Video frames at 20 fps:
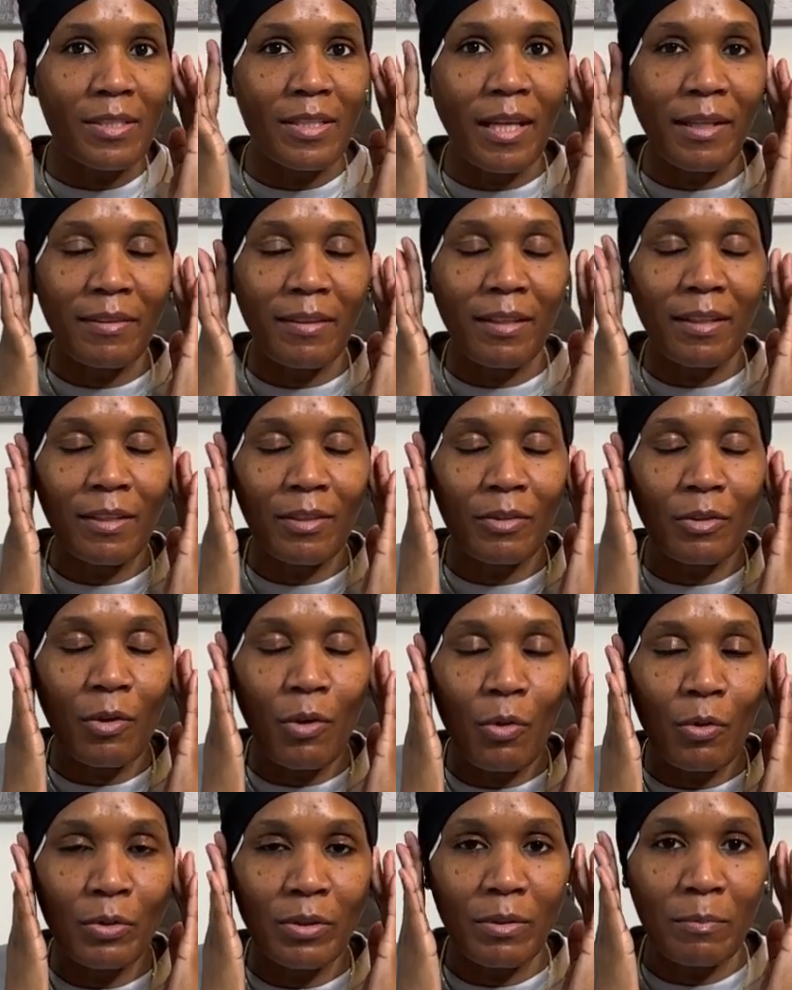I think it'll
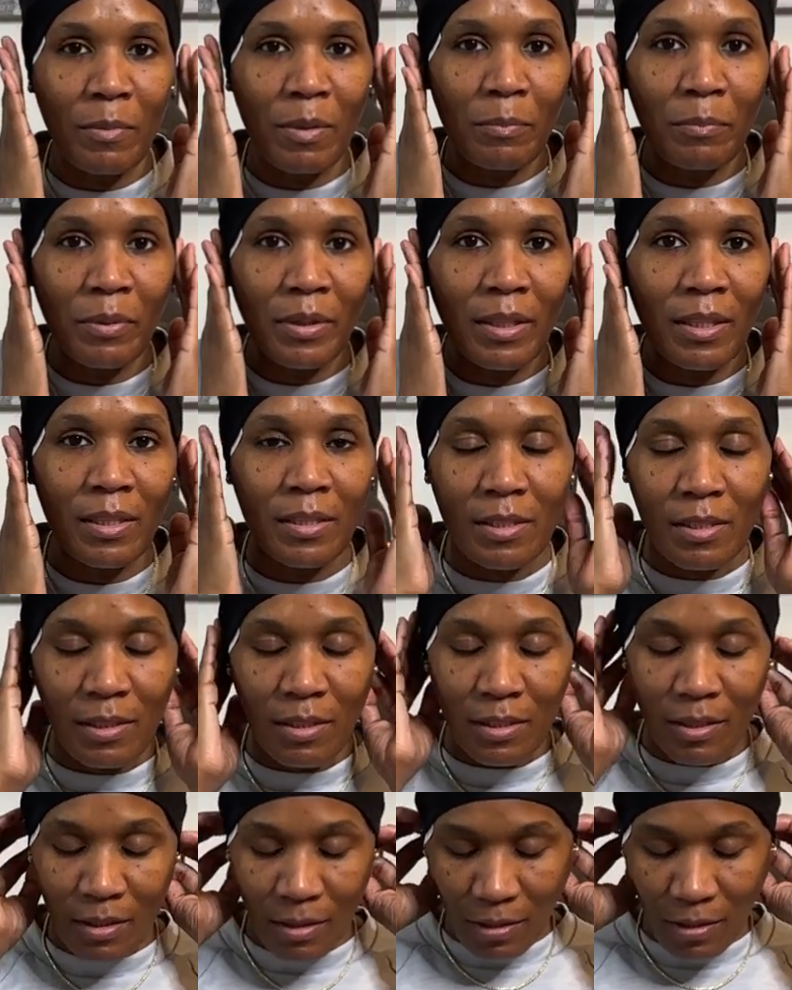hold them in place.